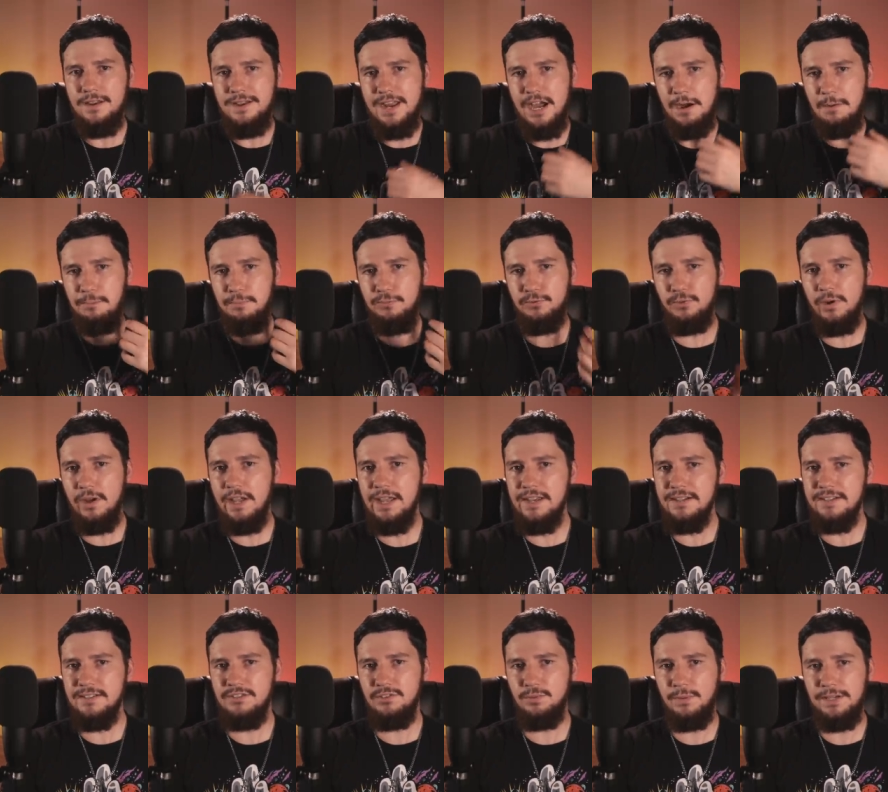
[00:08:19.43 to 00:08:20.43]
Now, prior
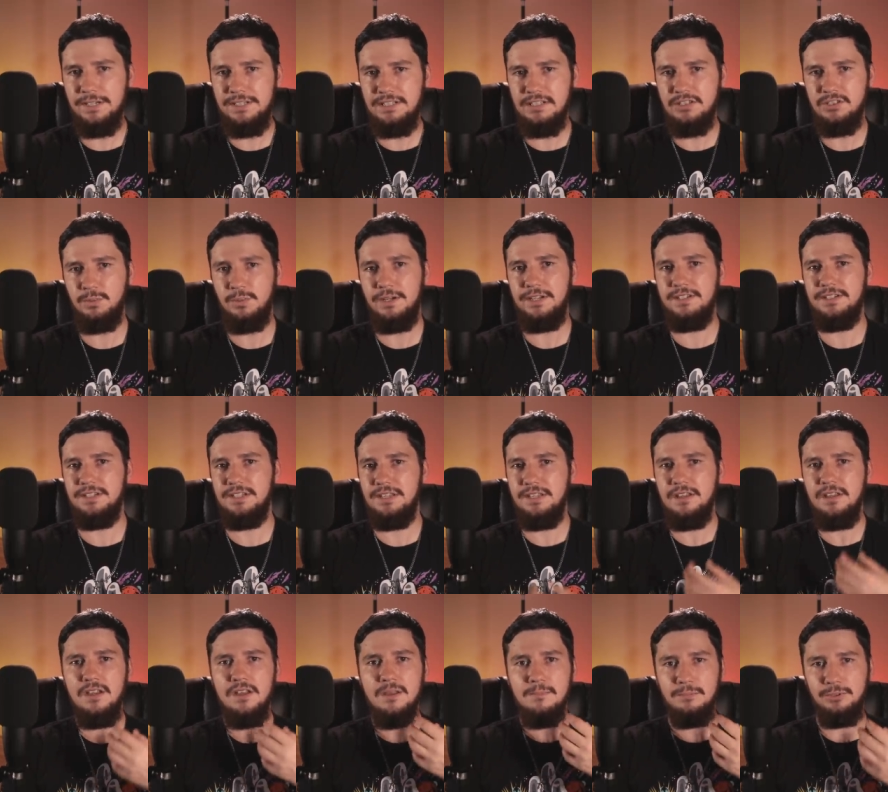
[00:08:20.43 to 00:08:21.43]
to
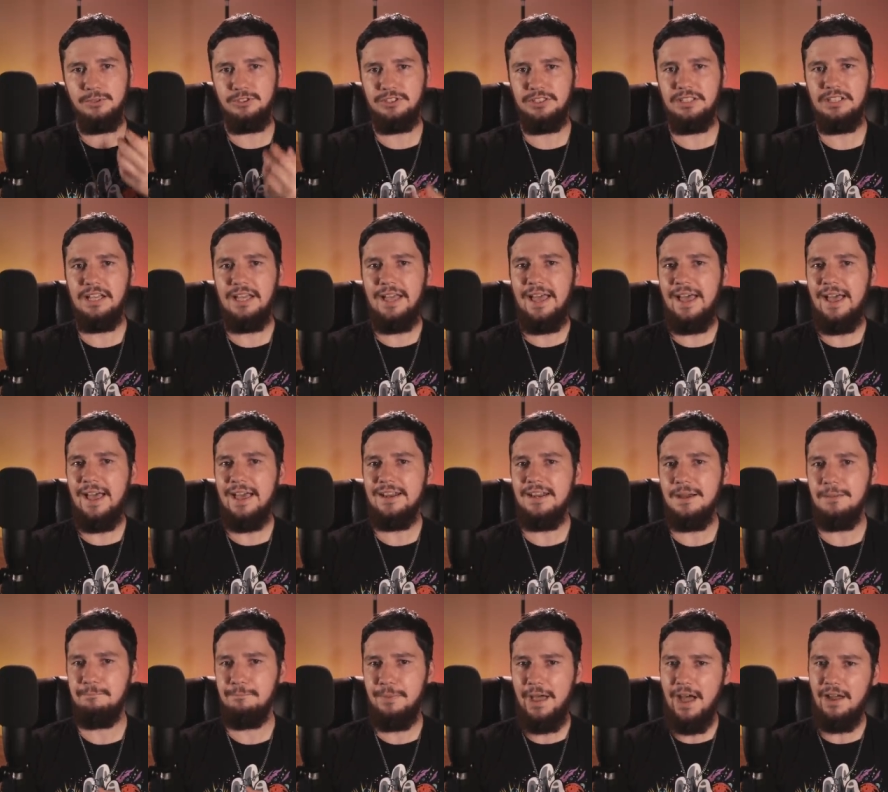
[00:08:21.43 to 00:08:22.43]
2020, Mozilla had
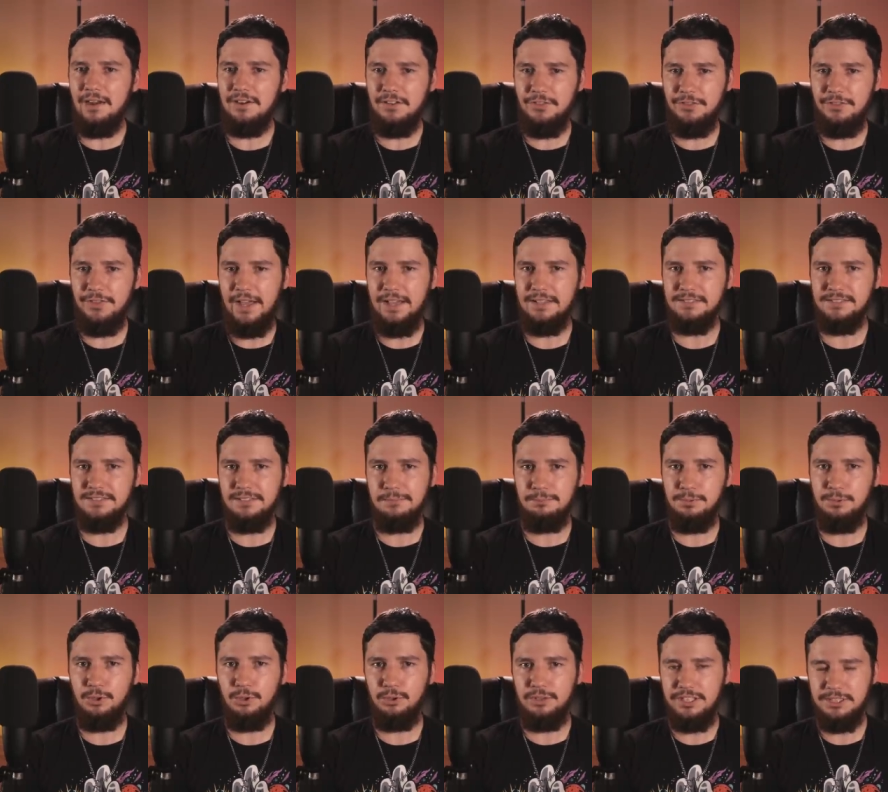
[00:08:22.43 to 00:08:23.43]
about 1,000
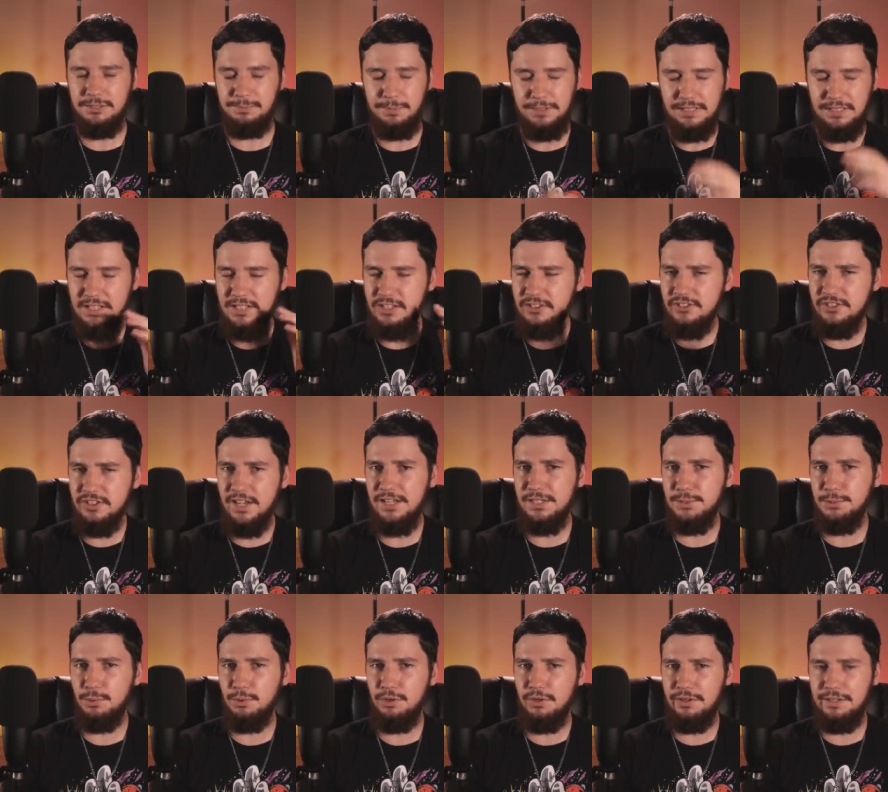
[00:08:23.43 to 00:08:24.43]
employees, but in
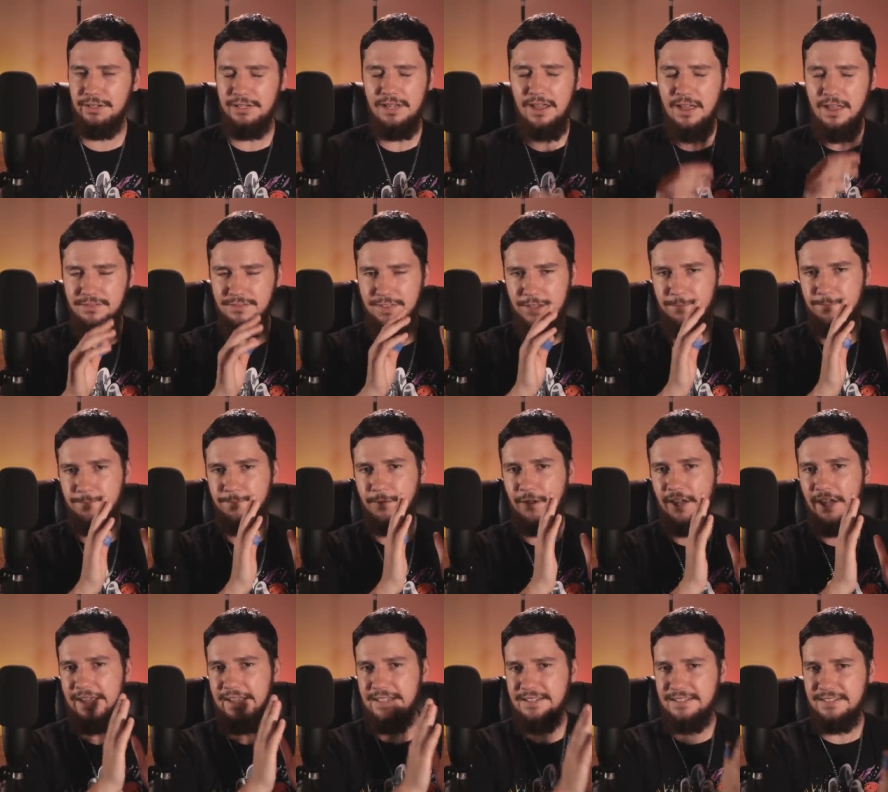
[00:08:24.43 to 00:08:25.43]
January, they
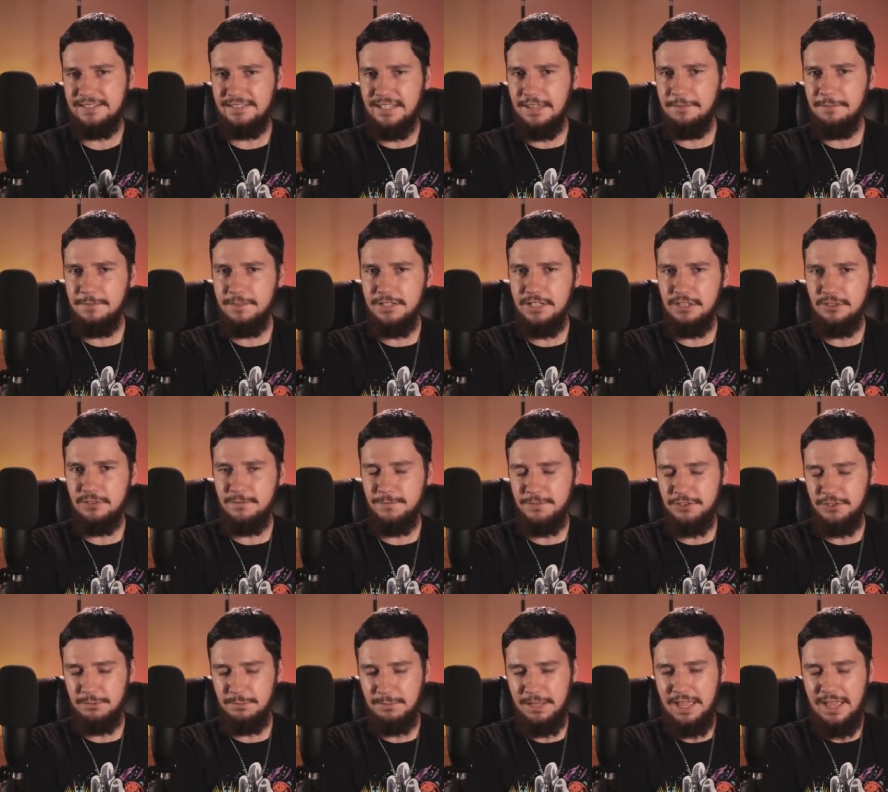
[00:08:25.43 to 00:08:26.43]
fired 70 of
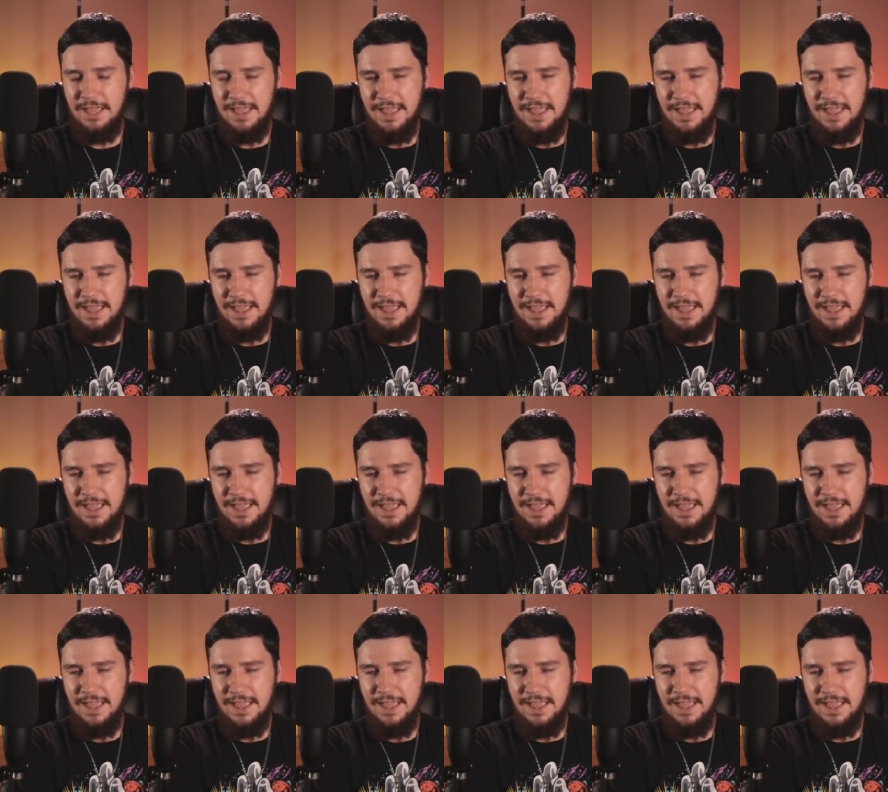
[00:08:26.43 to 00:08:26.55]
them,